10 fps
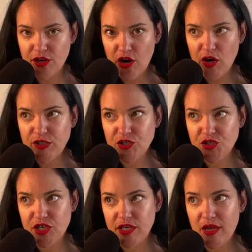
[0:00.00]
and
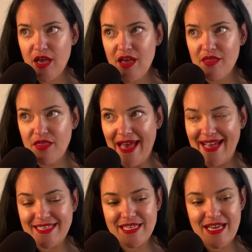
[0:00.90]
oxygen
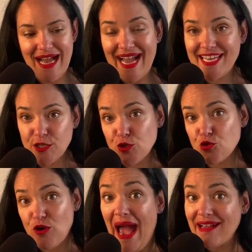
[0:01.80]
that I can
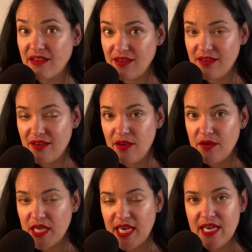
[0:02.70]
track.
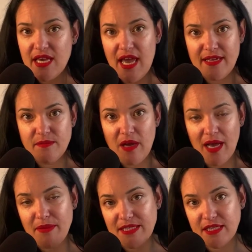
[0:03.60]
Okay, and I
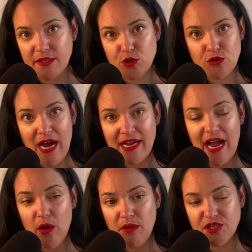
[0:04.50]
basically track
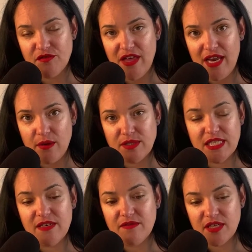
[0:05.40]
how much of that I was
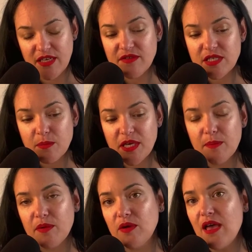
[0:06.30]
given to
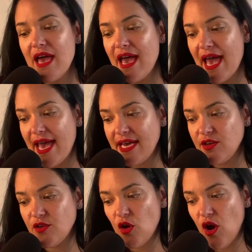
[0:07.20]
people,
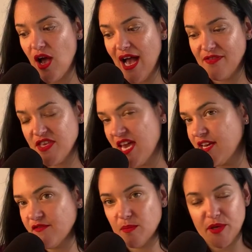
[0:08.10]
and at the
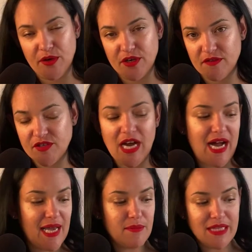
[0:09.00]
end of a period of
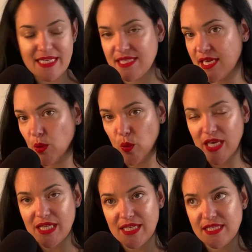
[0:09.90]
time, let's say a
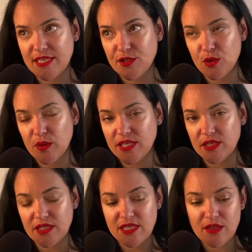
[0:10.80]
week, let's say 2 weeks,
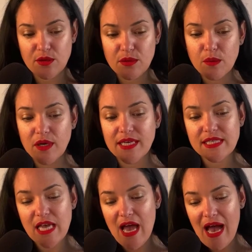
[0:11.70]
let's say 3
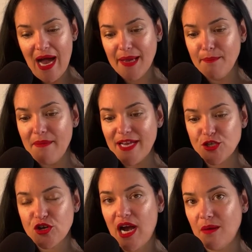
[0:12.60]
weeks, I
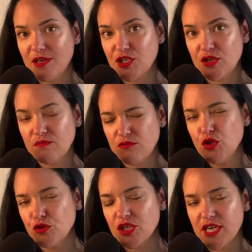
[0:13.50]
measure how much
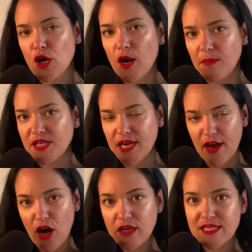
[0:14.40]
usually carbon
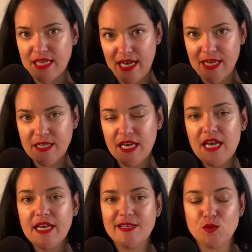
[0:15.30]
dioxide
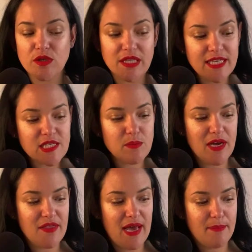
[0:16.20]
is released
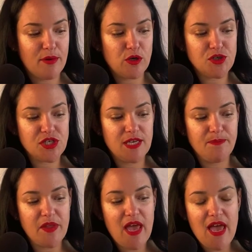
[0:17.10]
by that
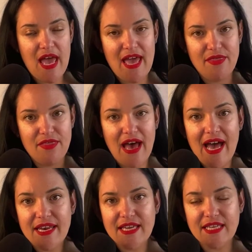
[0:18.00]
person, and
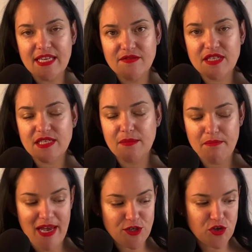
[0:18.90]
that gives us a
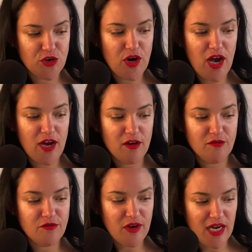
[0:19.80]
measure
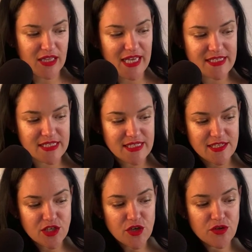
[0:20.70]
of, as it
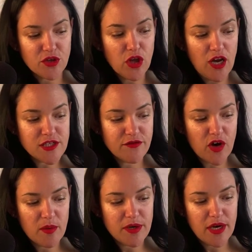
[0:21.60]
says here, the loss of
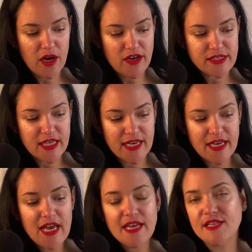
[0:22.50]
carbon dioxide
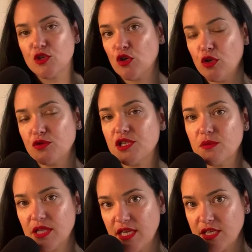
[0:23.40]
is closely
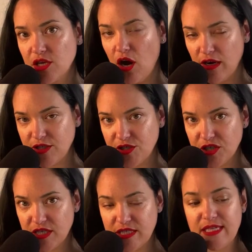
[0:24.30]
related to
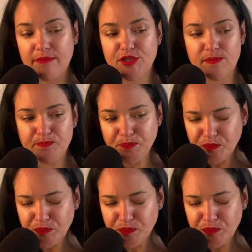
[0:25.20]
oxygen consumption.